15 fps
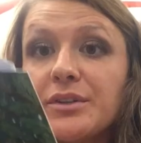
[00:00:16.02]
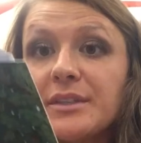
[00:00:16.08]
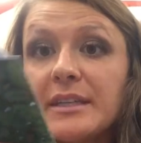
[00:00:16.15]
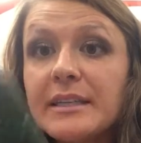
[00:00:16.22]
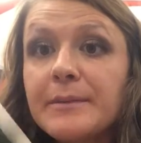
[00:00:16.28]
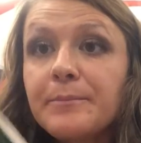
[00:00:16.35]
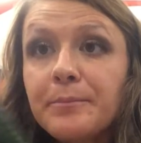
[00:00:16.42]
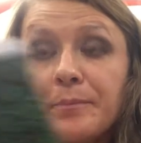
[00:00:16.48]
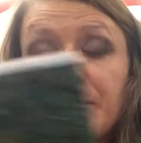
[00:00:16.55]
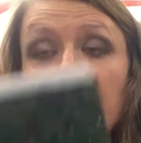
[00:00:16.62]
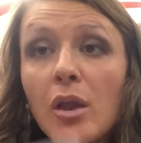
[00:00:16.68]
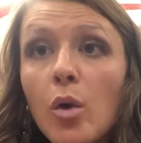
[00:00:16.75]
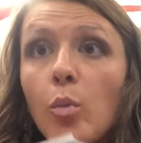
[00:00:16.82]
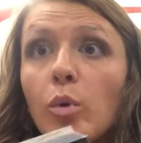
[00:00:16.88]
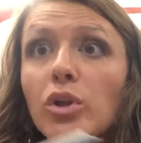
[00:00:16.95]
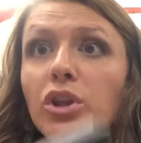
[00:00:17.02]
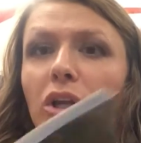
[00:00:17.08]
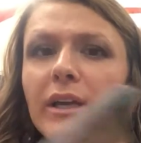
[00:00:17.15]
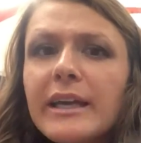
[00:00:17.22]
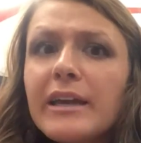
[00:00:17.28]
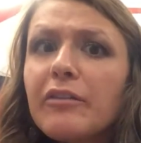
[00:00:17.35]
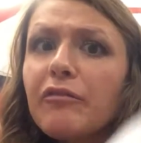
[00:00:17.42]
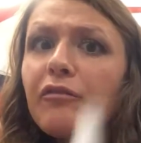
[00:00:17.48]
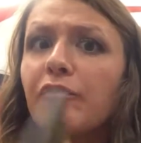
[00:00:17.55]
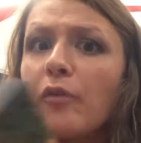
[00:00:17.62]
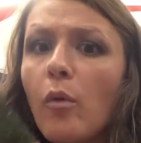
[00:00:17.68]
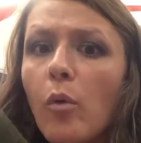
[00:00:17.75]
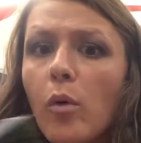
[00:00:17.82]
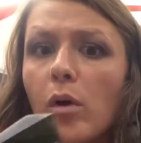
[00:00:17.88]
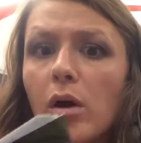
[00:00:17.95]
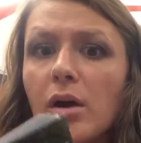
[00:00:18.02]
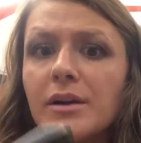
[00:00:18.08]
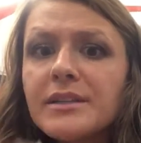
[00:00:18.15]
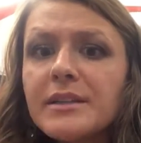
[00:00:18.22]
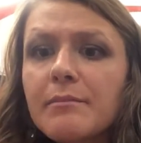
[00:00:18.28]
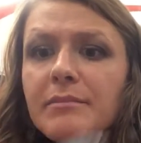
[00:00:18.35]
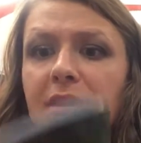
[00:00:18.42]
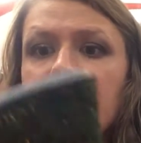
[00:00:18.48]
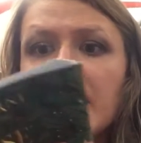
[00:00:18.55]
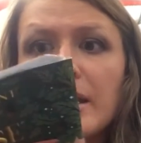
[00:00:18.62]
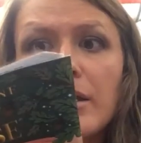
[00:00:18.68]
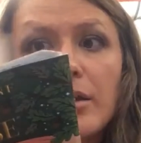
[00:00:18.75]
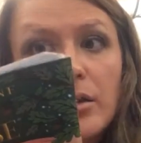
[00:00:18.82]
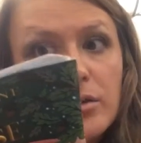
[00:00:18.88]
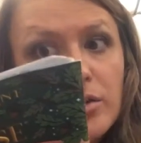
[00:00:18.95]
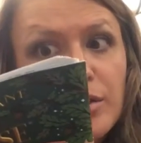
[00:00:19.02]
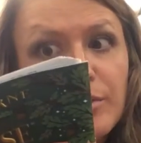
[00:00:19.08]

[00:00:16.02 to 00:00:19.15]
and we're looking for something. Do you